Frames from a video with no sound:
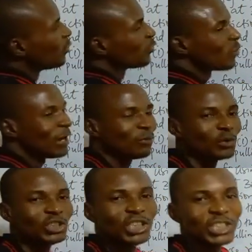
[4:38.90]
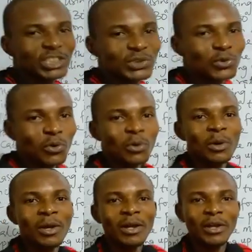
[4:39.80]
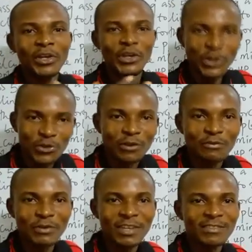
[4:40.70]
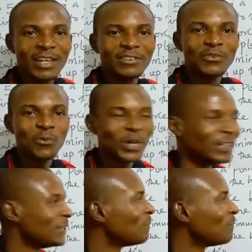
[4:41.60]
So we have to change it to Newton first, that is weight.